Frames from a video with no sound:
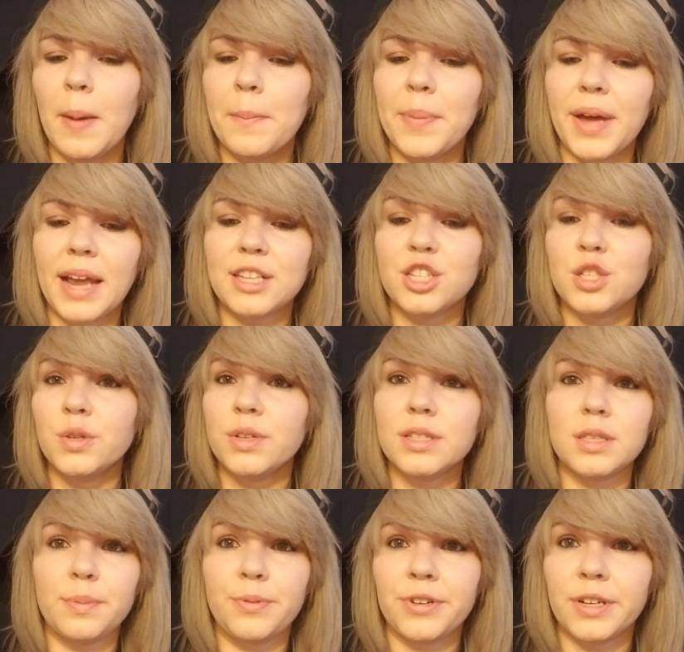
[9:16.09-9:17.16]
But as soon
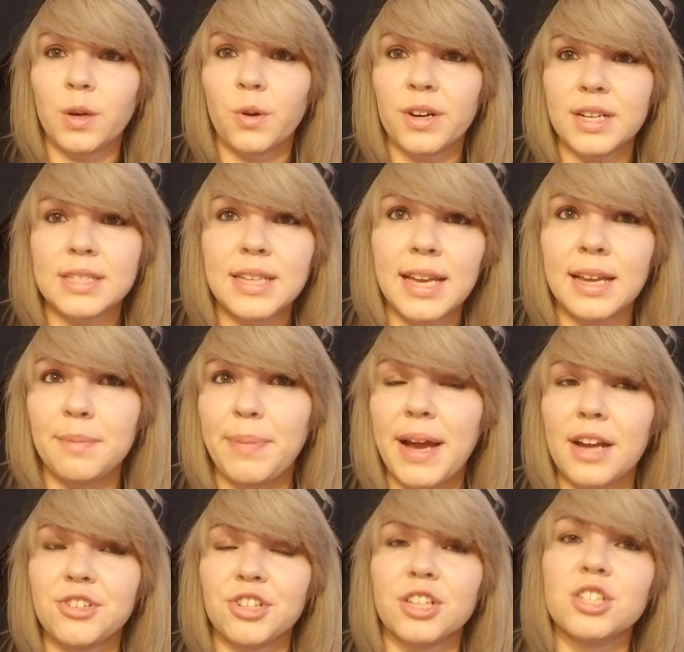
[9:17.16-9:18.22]
as the pre-chorus hit and
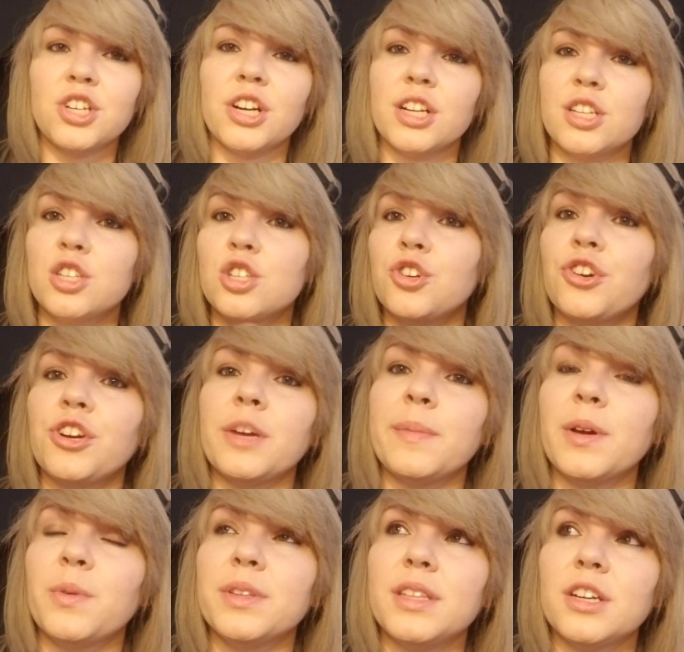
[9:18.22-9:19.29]
Patrick started
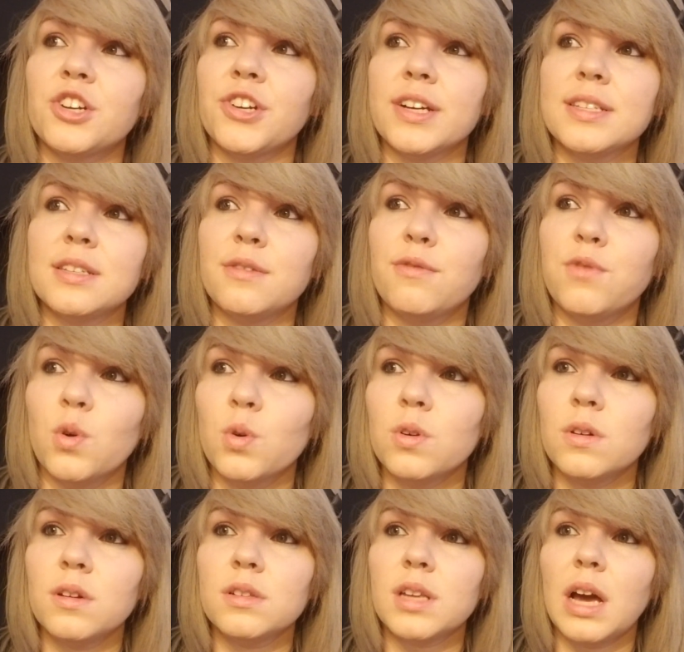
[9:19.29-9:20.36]
screaming with the aggressive
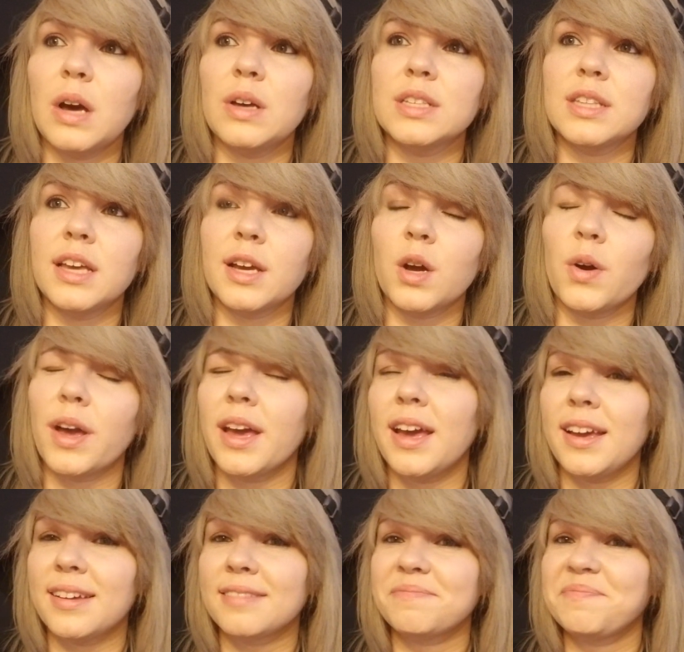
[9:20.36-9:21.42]
vocals, I was like,
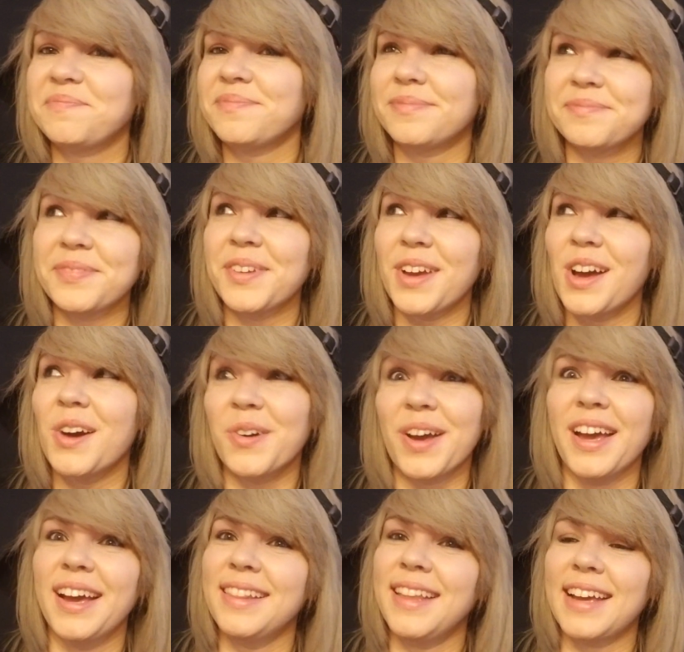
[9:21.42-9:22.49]
okay.
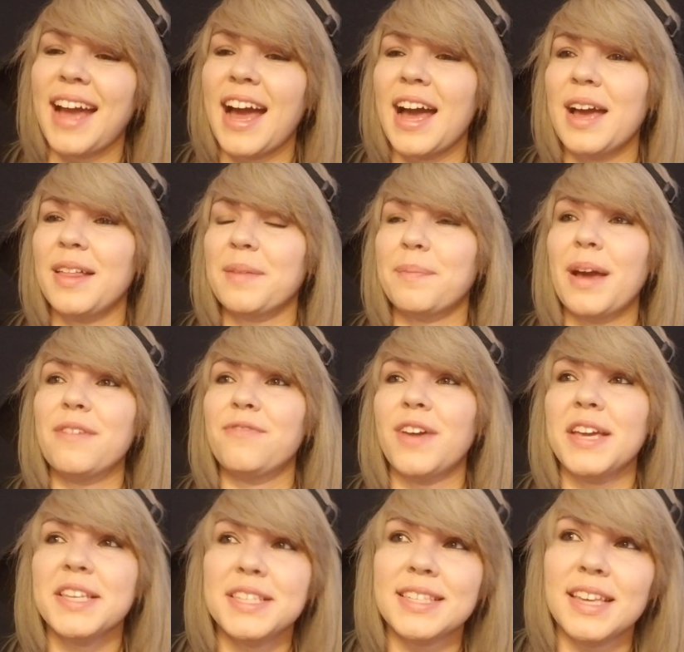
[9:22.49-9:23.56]
Like, my
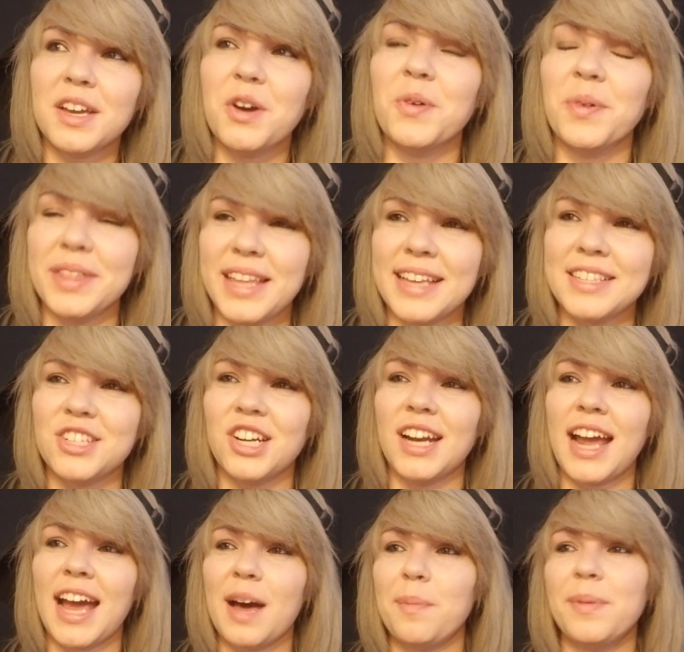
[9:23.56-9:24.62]
face, like, when that
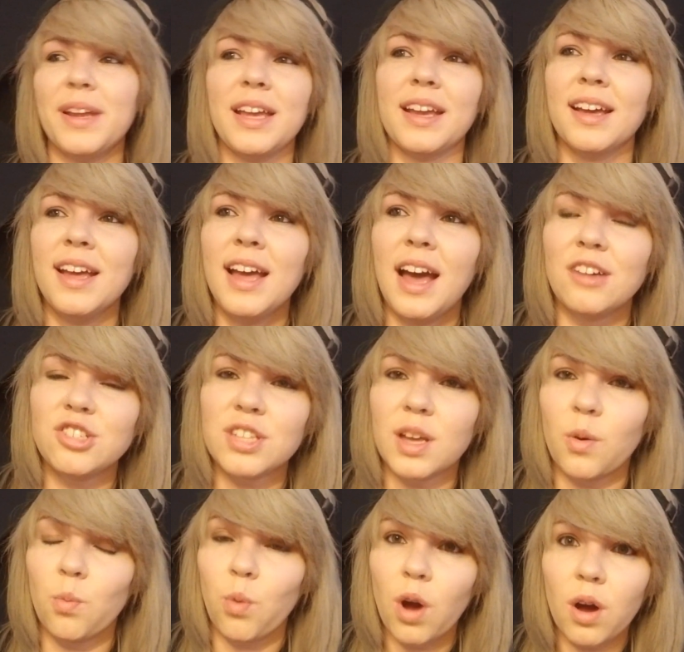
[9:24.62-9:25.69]
started happening, I was just
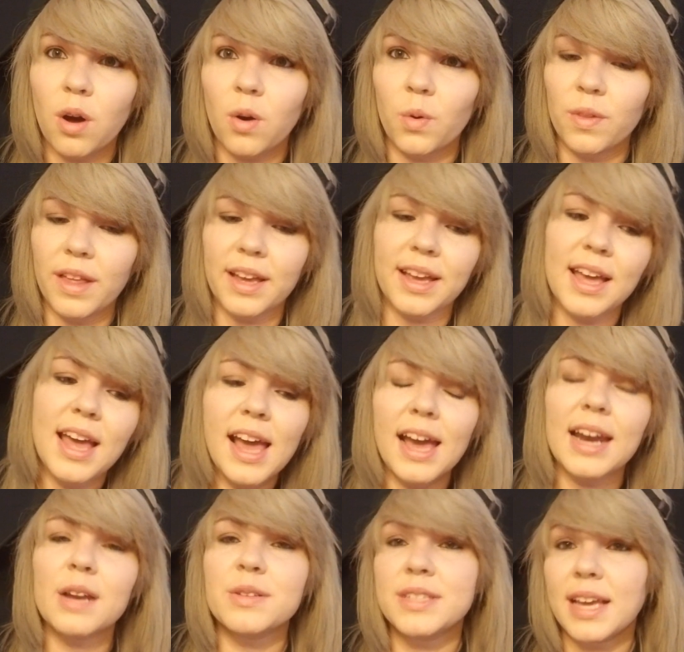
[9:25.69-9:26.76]
like, whoa. Like,
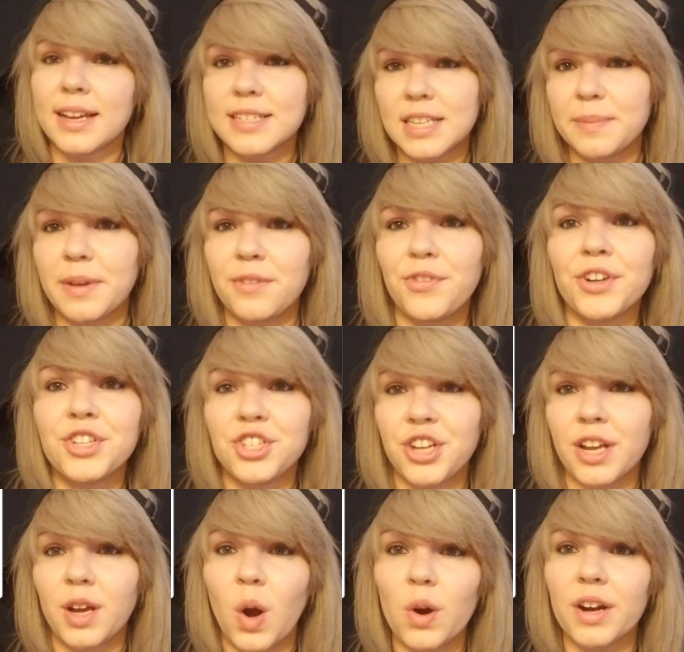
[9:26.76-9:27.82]
and I was texting my friend
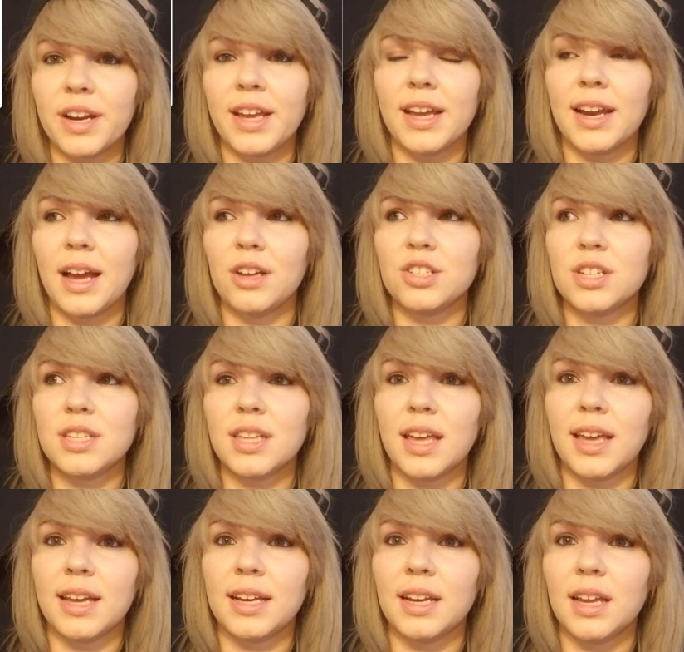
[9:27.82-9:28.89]
Shay and Courtney, and I was just
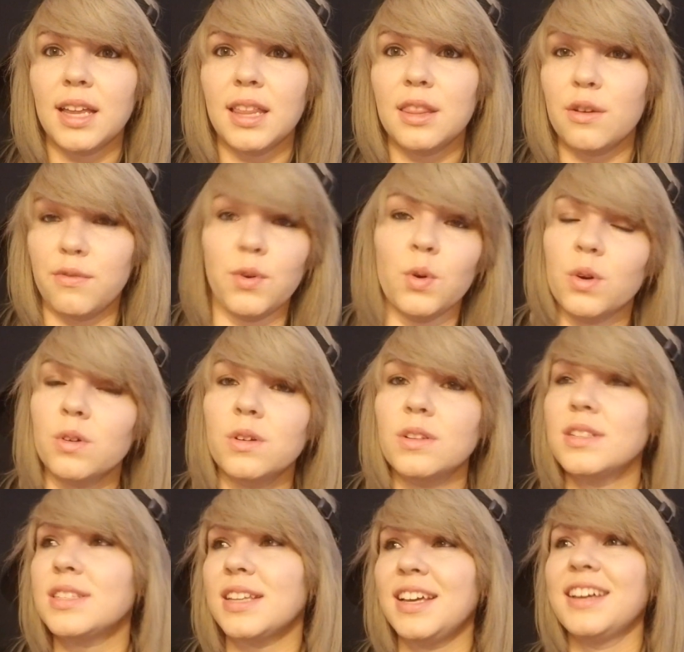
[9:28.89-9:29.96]
like, the
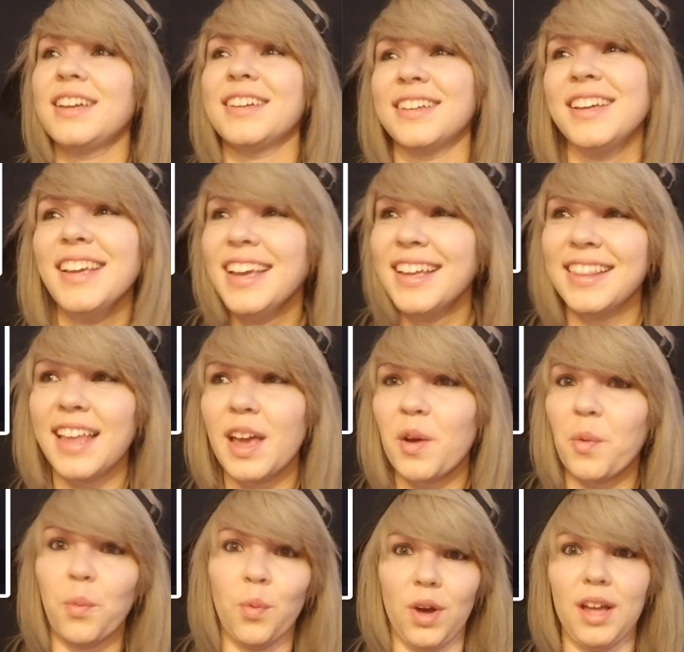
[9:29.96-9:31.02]
vocals?
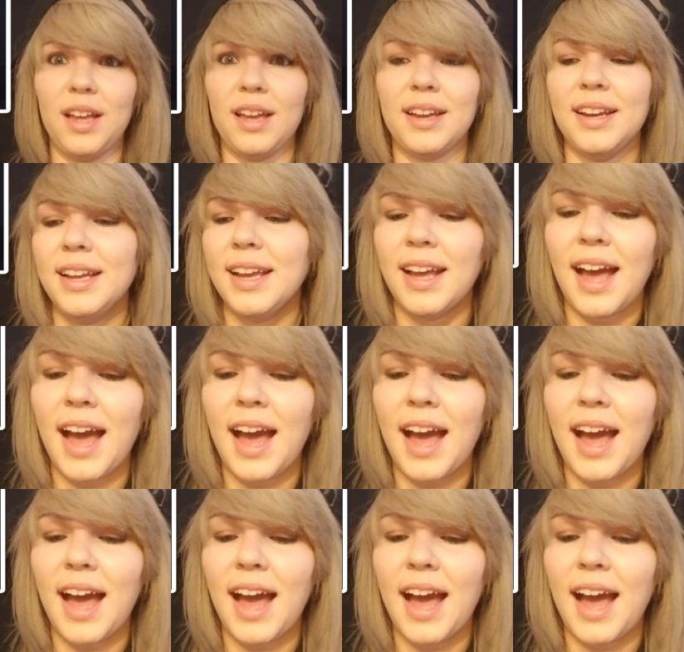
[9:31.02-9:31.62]
Like, what?